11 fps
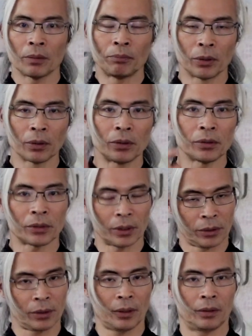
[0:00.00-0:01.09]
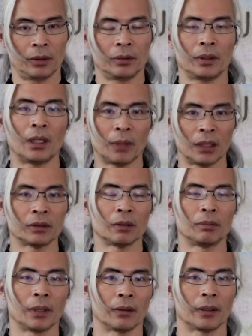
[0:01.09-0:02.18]
produce a certain amount of
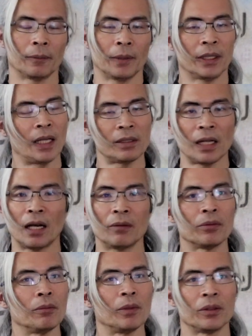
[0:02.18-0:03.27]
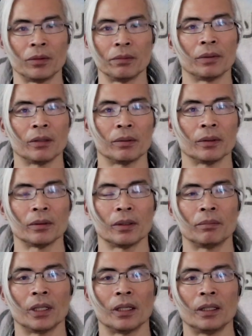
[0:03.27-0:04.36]
power. It doesn't have to be too powerful,
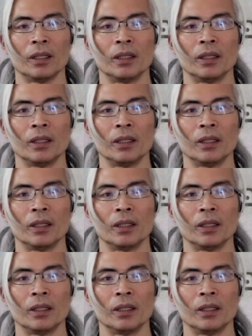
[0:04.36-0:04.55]
but